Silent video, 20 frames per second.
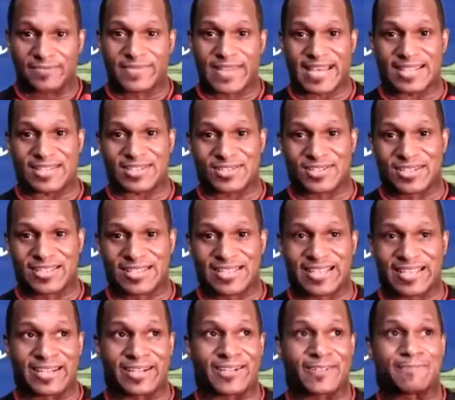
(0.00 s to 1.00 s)
That's on
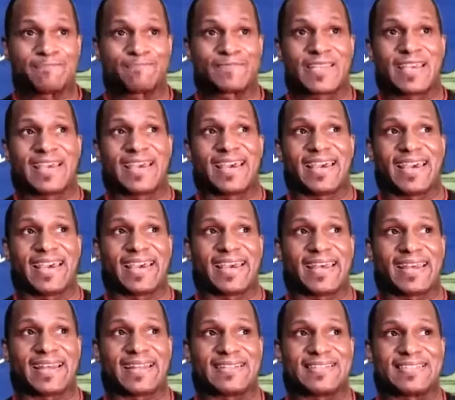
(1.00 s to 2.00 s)
there.
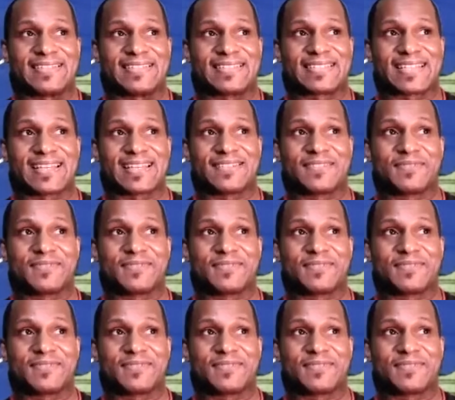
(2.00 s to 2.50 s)
And